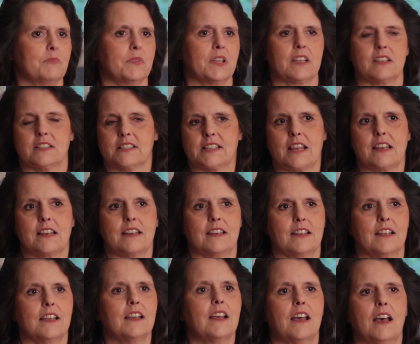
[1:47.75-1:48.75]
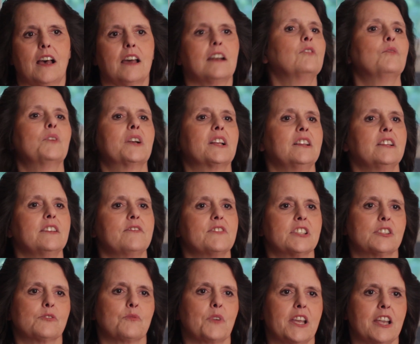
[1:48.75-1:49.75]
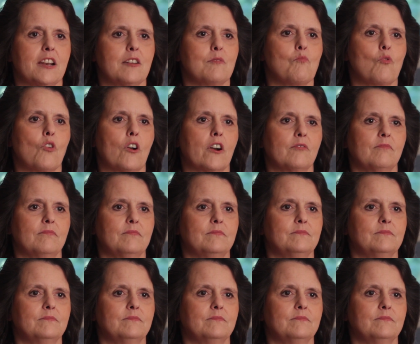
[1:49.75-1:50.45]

because I don't want to live this way anymore.